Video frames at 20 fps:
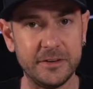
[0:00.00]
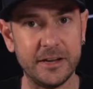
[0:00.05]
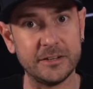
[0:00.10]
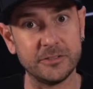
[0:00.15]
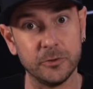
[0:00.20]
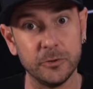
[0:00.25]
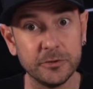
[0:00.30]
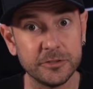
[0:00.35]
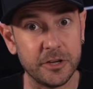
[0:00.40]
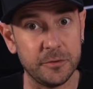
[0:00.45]

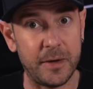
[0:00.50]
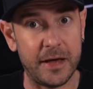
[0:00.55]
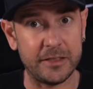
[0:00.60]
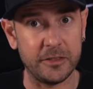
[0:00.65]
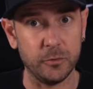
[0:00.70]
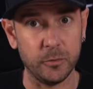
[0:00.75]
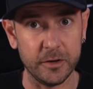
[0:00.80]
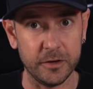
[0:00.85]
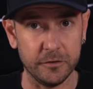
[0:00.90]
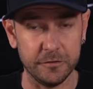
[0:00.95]
does also make
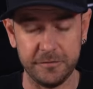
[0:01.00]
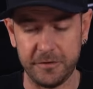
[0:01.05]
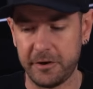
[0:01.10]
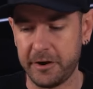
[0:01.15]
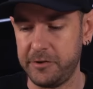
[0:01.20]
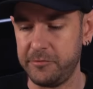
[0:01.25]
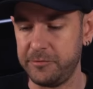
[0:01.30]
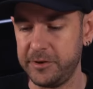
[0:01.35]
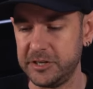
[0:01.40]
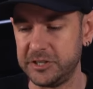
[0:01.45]
the wheel
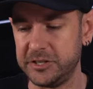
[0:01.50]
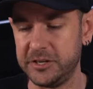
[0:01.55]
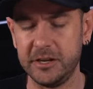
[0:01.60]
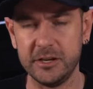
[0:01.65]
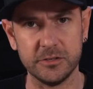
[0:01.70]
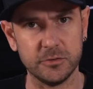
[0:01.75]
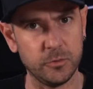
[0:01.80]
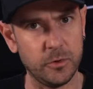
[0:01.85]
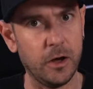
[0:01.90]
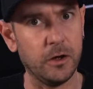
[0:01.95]
very rigid
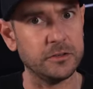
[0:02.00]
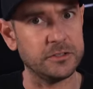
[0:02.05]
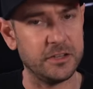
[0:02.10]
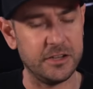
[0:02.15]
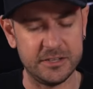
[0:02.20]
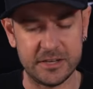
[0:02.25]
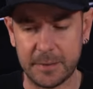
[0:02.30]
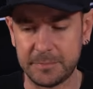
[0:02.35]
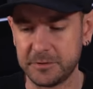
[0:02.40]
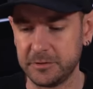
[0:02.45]
as well. So
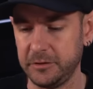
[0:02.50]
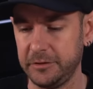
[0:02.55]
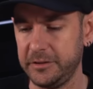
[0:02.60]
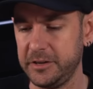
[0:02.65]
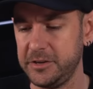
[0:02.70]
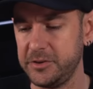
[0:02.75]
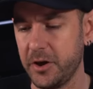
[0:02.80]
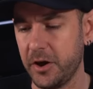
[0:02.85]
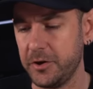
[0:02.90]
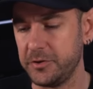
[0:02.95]
there's
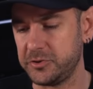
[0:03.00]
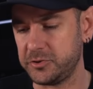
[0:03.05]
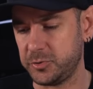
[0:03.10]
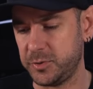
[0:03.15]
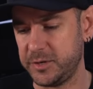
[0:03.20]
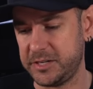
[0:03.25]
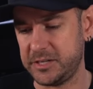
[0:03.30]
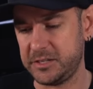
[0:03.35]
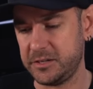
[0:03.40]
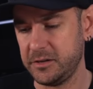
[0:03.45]
absolutely no
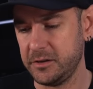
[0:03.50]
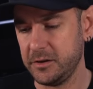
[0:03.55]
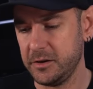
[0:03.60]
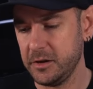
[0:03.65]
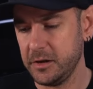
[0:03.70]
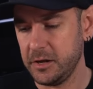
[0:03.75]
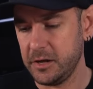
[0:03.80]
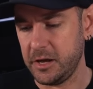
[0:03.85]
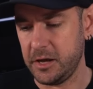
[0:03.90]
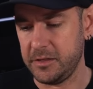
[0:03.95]
twist
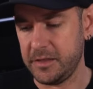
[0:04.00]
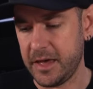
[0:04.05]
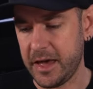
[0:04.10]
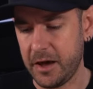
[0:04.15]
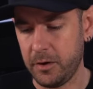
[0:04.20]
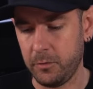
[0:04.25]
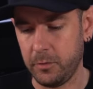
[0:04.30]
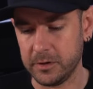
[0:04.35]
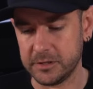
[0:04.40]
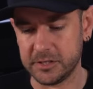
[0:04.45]
in
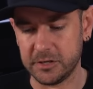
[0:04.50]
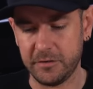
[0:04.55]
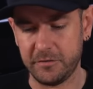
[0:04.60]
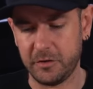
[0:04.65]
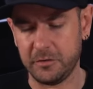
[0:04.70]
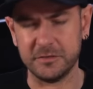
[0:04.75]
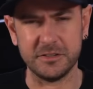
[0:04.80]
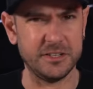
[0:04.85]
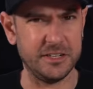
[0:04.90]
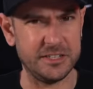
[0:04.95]
there whatsoever.
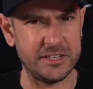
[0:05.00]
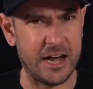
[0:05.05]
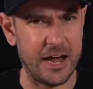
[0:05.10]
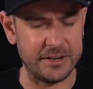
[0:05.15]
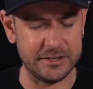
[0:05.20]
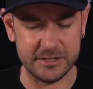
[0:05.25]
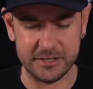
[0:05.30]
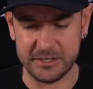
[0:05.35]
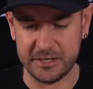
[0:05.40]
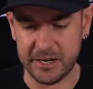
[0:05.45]
Obviously it's
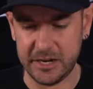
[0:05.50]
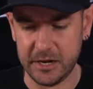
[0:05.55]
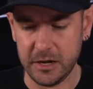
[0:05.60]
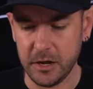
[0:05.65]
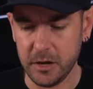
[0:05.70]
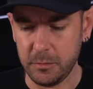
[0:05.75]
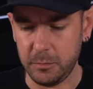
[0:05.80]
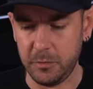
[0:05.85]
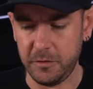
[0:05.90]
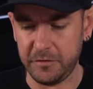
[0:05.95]
hard to see
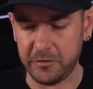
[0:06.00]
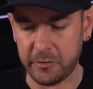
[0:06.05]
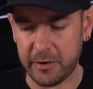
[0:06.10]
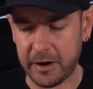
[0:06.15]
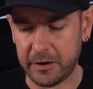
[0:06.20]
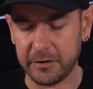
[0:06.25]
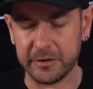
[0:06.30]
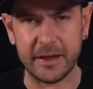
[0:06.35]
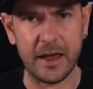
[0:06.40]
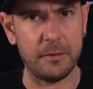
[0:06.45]
moving around on